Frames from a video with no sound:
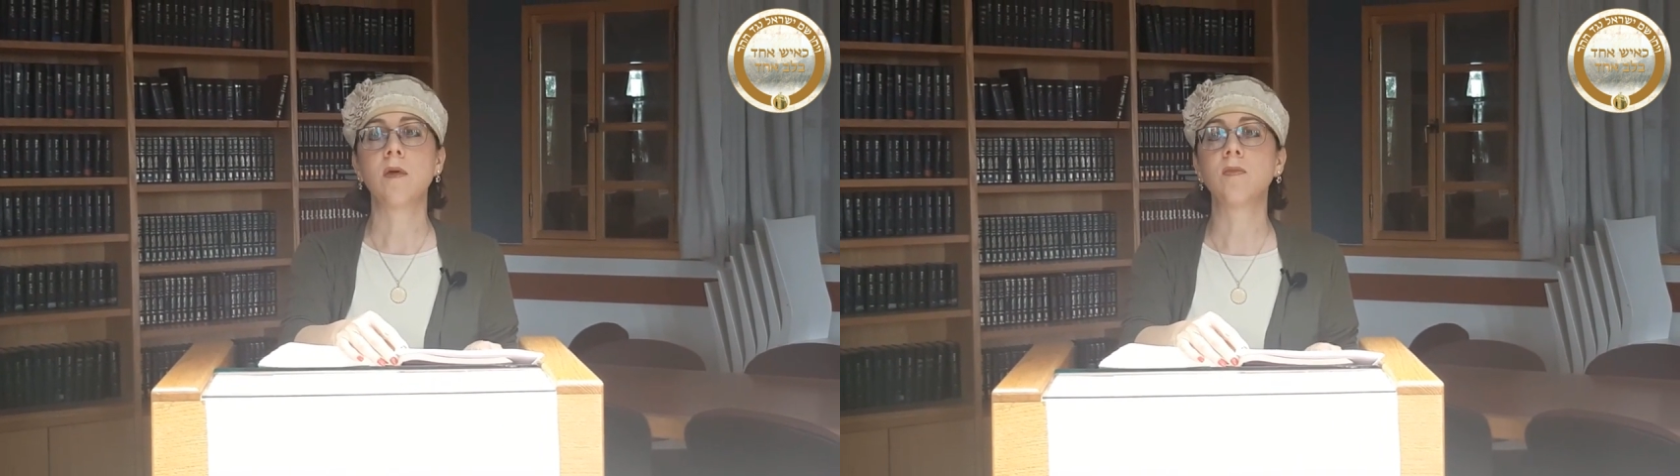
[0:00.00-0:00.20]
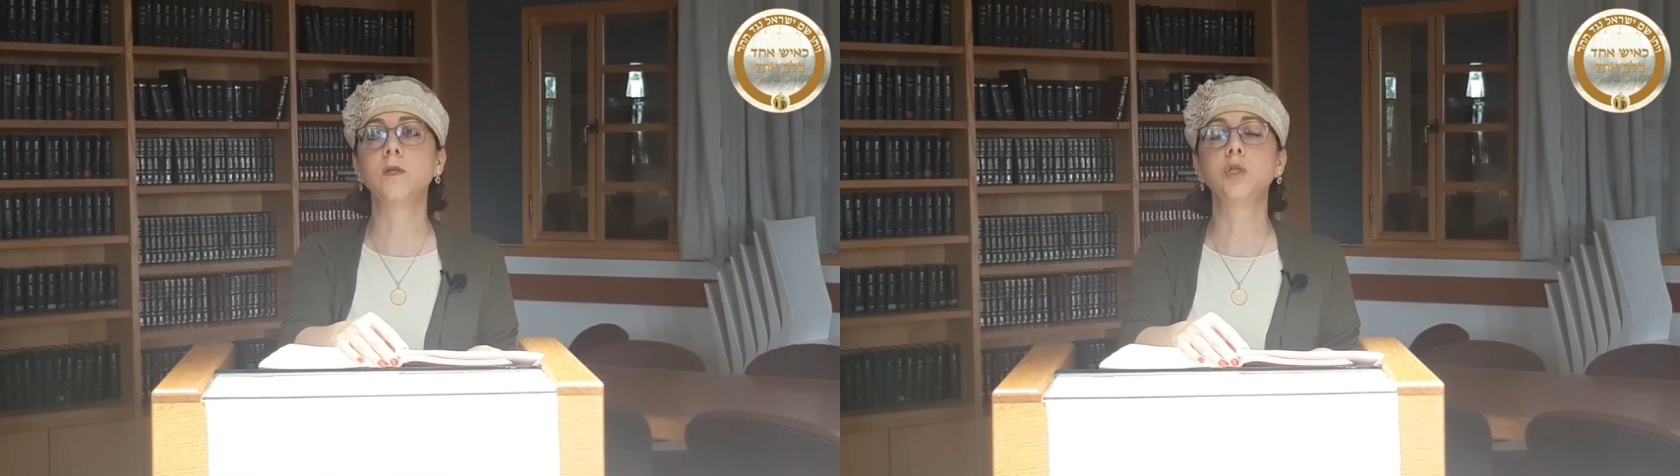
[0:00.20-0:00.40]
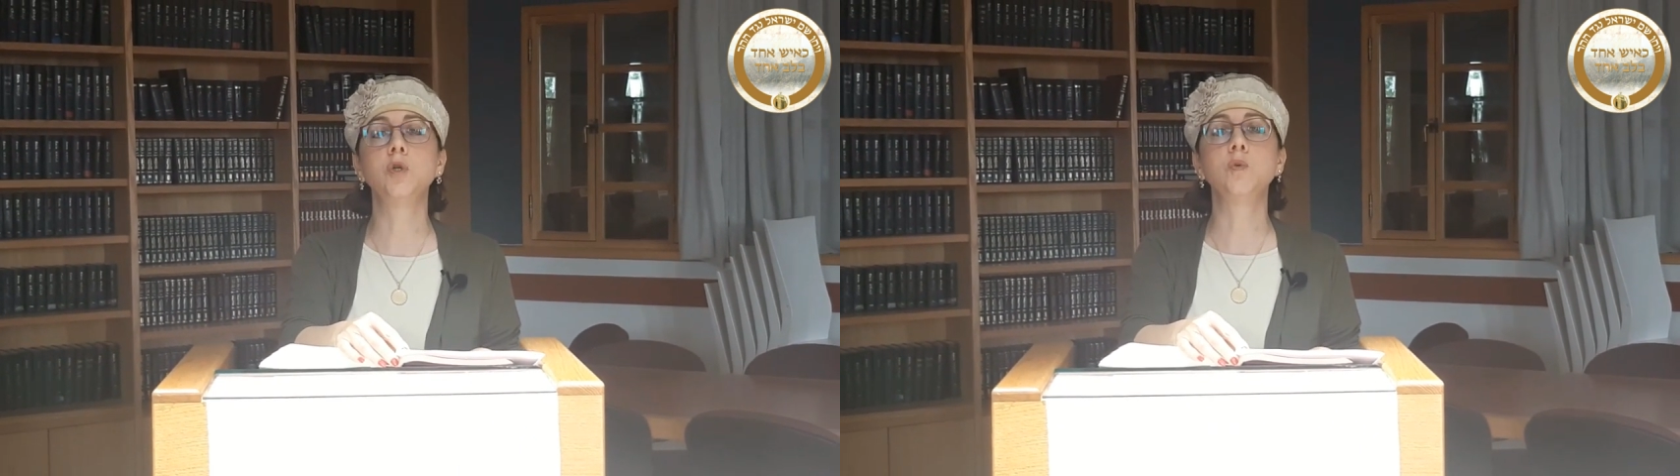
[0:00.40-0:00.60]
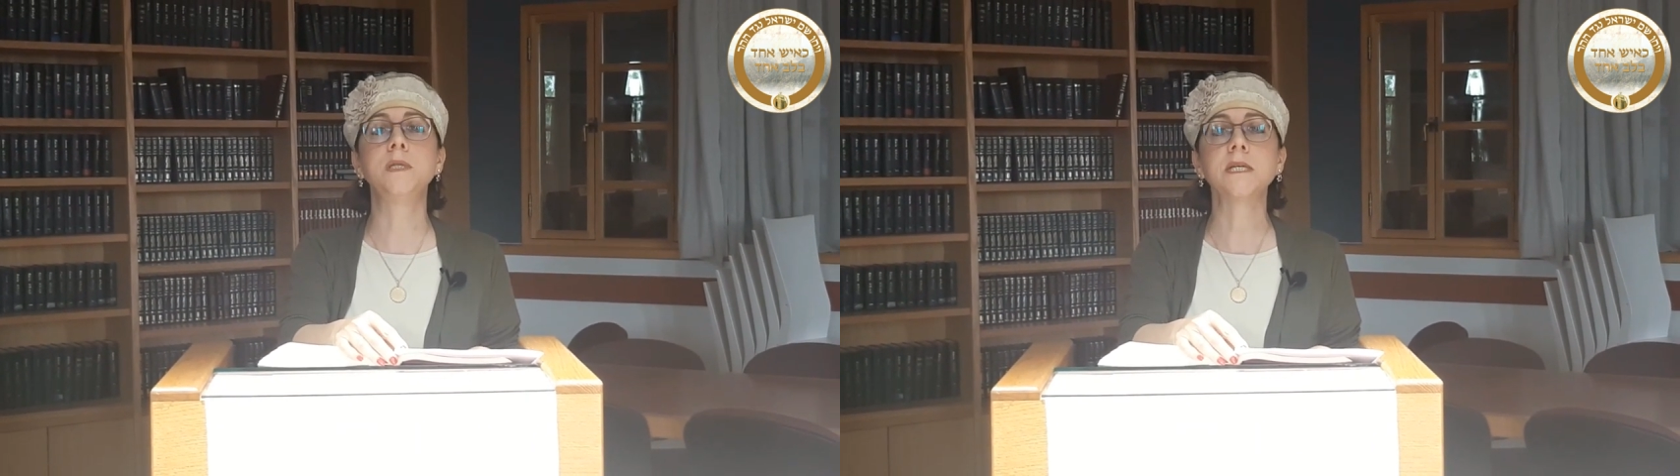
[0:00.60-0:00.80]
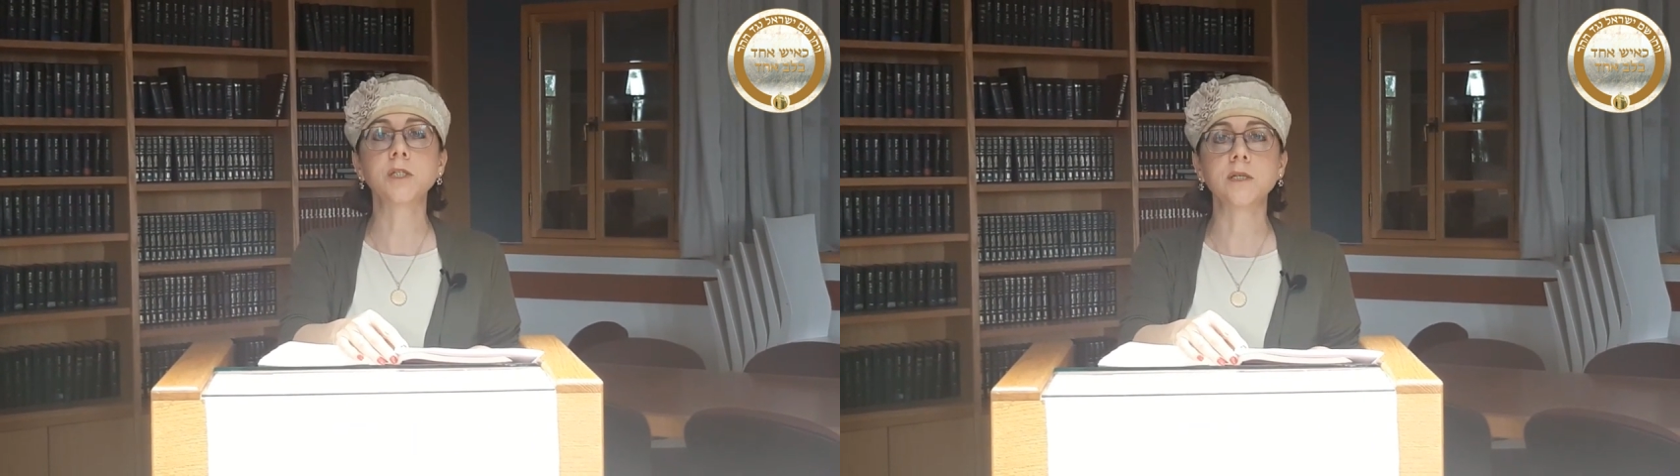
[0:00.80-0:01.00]
The
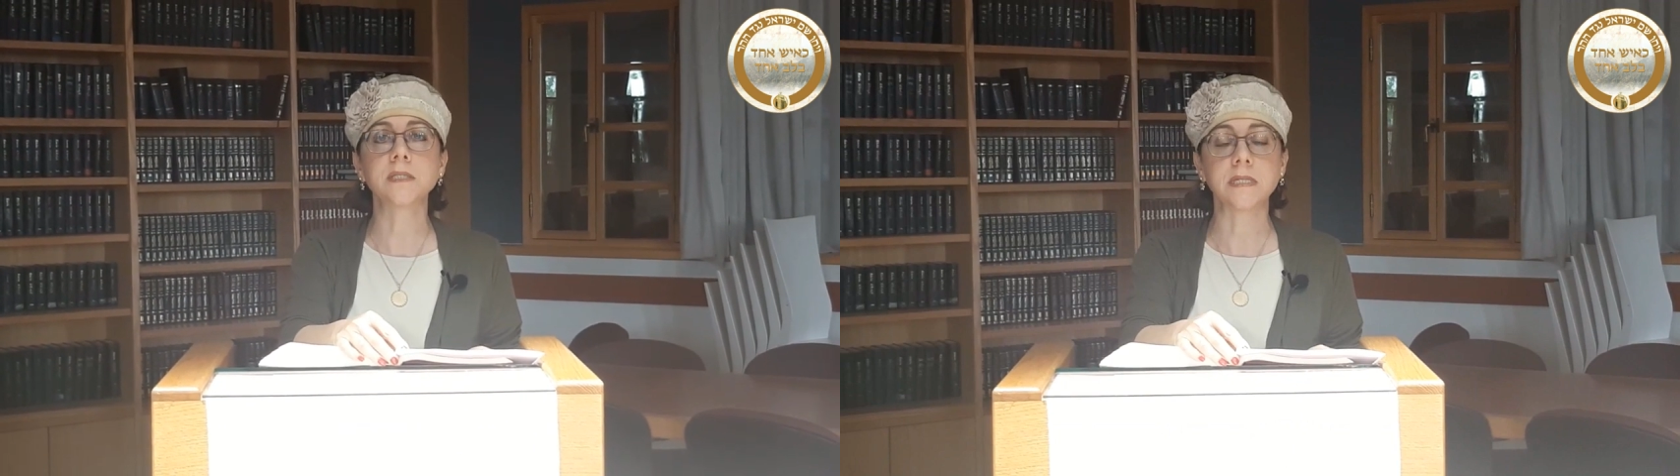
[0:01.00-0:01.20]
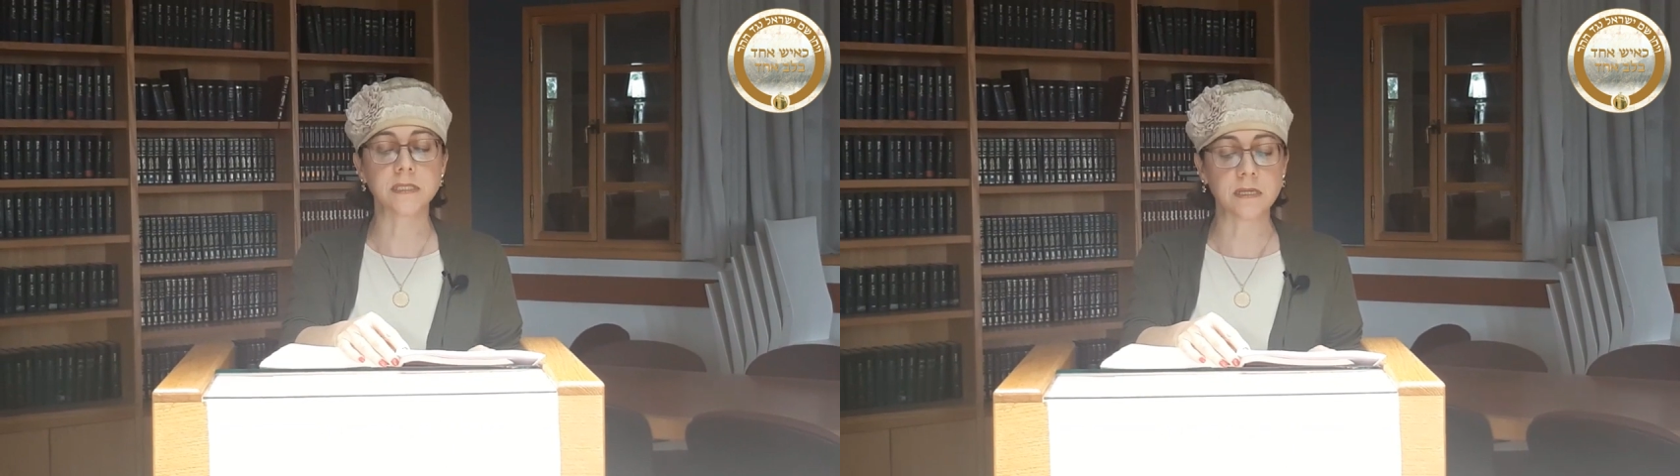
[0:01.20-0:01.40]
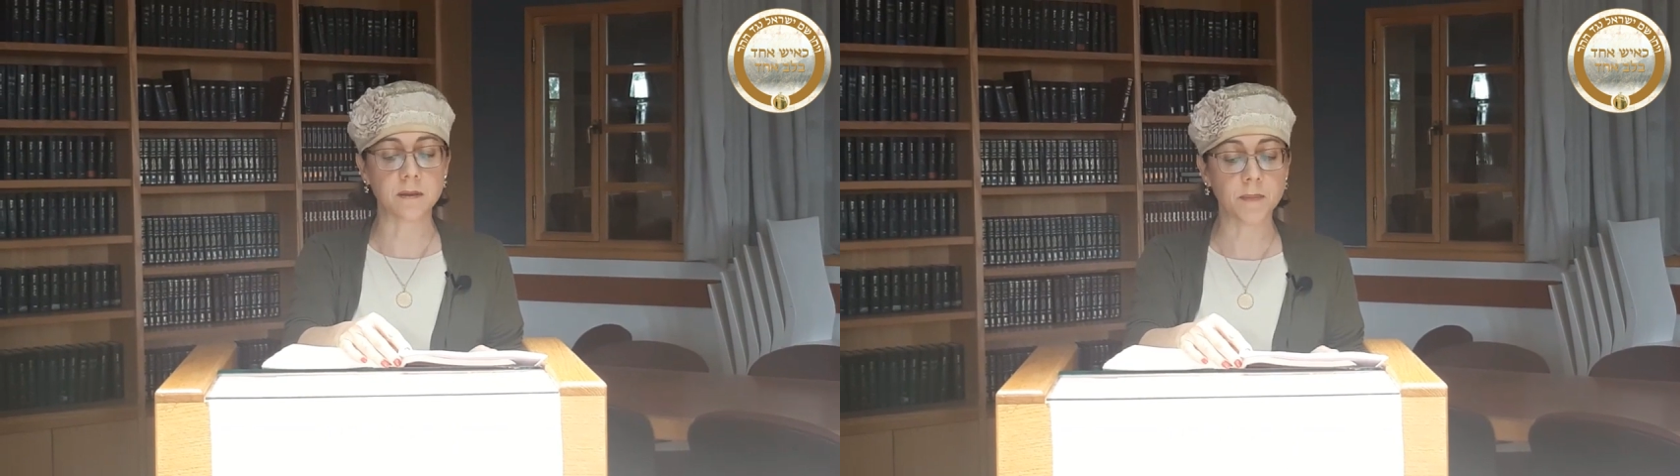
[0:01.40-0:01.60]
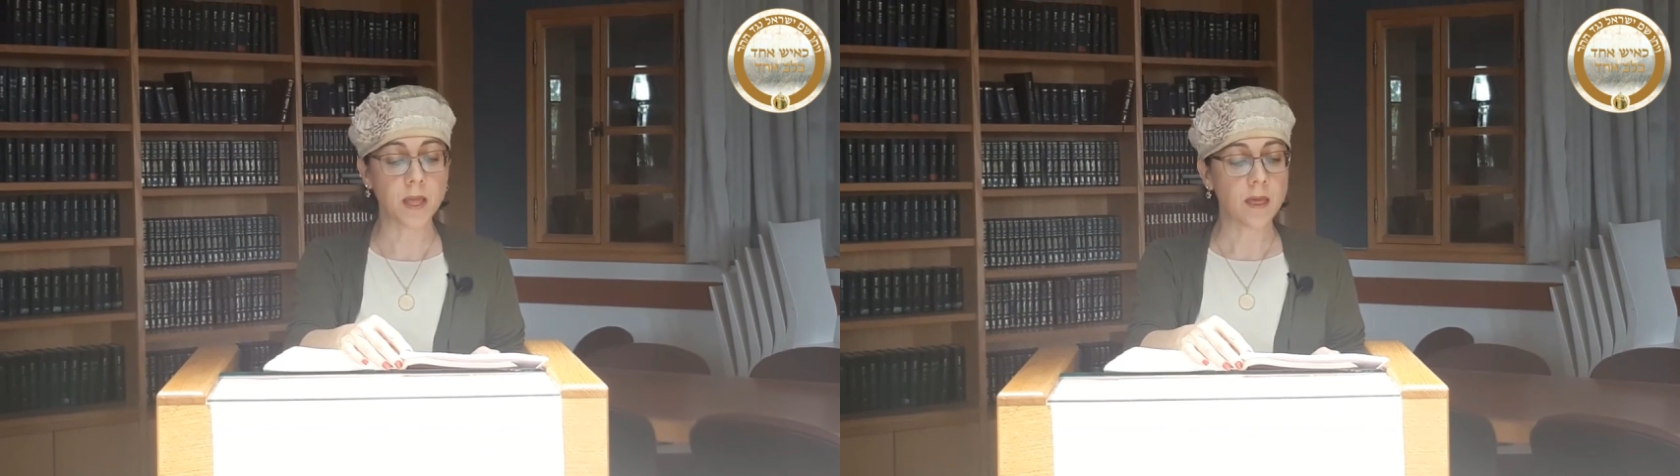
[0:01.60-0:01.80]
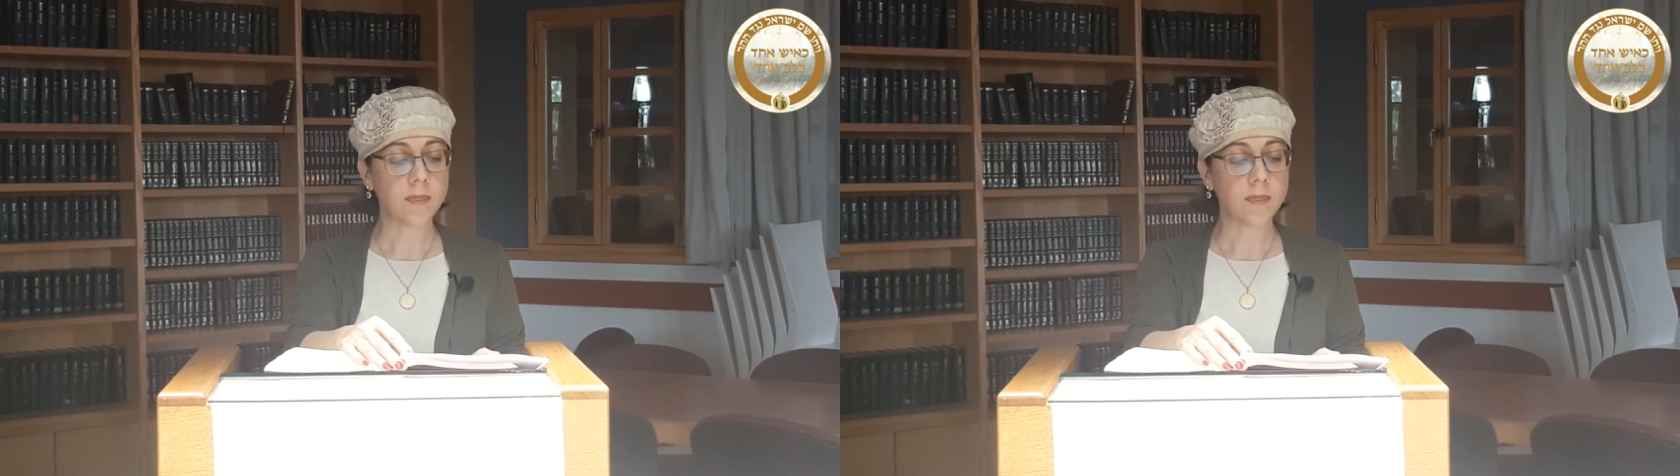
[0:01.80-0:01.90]
judicial system,